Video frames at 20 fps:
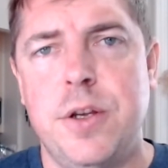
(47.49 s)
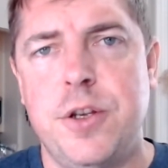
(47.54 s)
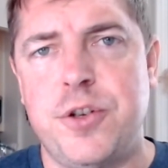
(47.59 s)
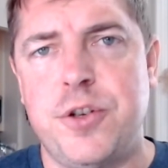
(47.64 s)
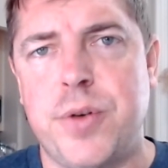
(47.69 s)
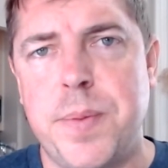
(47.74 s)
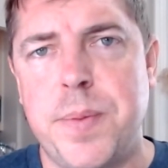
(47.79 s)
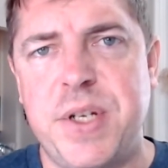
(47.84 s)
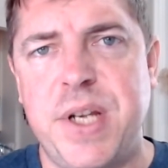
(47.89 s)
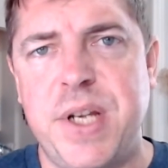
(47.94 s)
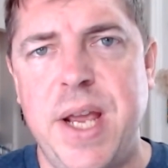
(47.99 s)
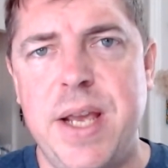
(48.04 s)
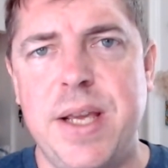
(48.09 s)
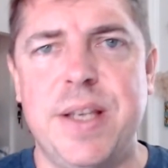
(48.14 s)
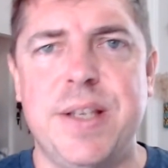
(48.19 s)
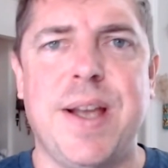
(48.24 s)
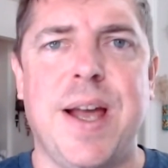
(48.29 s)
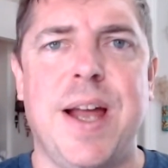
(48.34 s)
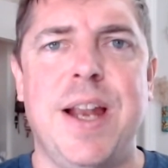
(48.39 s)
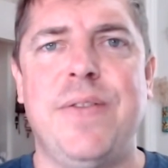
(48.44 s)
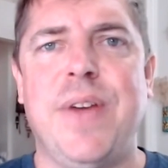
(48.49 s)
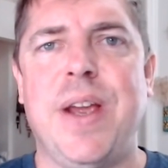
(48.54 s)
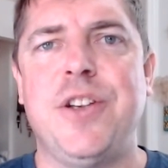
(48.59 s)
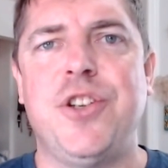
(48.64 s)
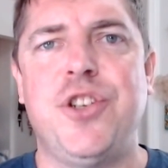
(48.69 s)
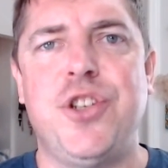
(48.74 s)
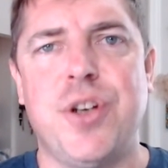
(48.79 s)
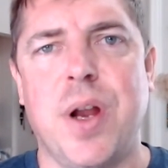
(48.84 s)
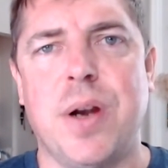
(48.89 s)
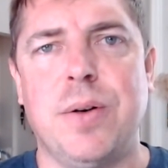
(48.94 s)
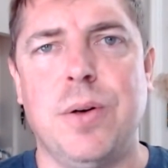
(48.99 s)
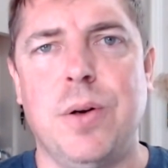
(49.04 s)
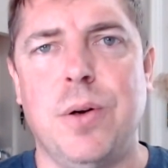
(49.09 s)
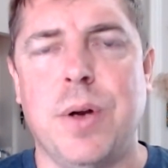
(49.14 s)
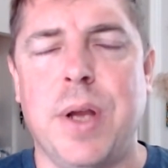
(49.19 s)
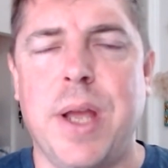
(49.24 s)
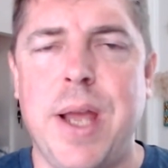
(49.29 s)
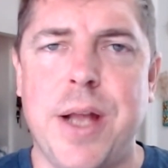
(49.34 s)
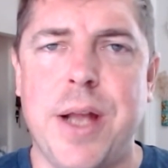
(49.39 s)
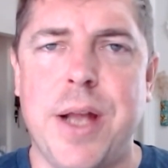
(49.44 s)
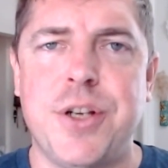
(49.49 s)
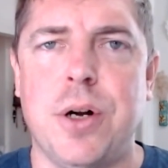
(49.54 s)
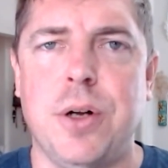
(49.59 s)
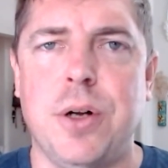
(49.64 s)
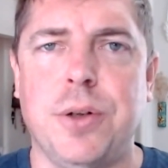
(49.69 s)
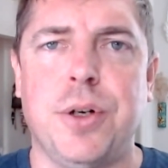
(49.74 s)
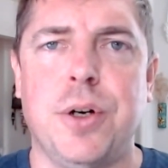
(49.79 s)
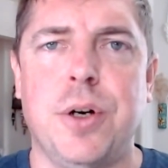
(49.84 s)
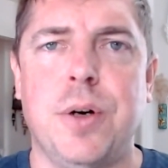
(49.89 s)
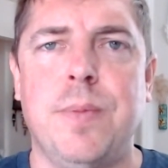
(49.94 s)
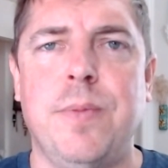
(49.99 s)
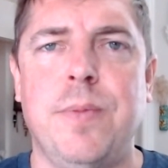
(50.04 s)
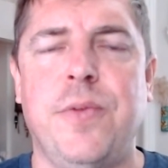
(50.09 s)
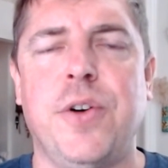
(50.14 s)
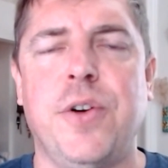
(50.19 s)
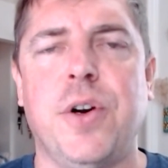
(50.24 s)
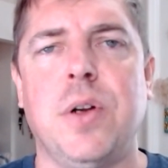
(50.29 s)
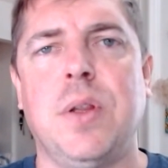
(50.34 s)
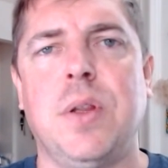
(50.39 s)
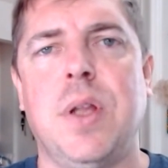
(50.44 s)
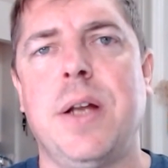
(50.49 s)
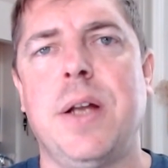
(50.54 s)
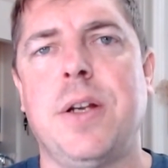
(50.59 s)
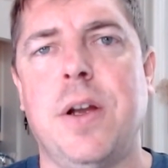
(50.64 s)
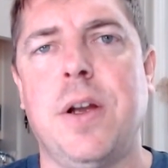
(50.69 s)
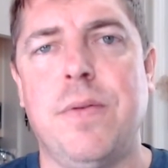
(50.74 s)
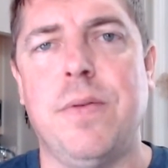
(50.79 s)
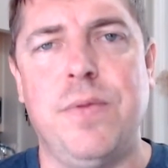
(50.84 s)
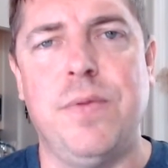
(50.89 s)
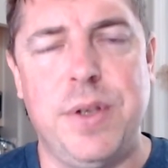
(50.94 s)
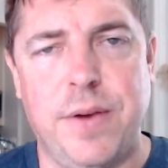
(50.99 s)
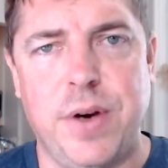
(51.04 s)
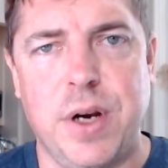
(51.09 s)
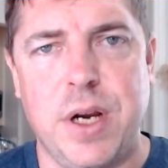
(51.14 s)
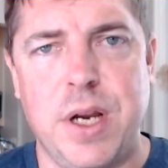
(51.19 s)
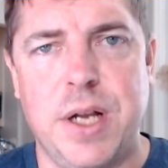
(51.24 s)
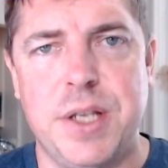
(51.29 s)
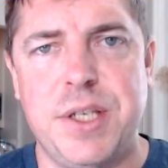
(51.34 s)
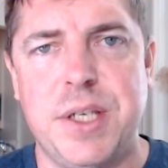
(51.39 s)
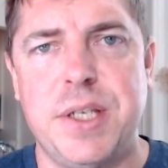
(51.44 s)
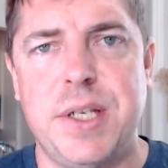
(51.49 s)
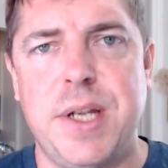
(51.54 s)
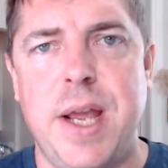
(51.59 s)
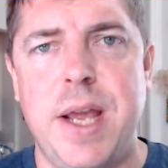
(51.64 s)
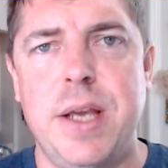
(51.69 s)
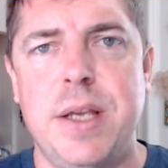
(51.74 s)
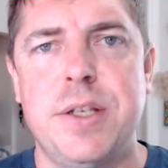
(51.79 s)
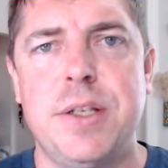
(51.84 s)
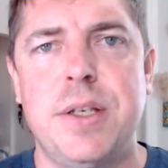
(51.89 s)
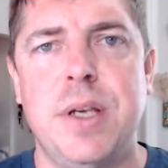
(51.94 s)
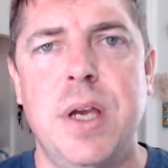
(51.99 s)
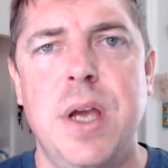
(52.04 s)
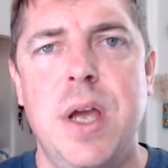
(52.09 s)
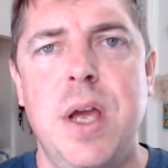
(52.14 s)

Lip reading: Strip steak is kind of a general catch-all term for a lot of different cuts of steaks.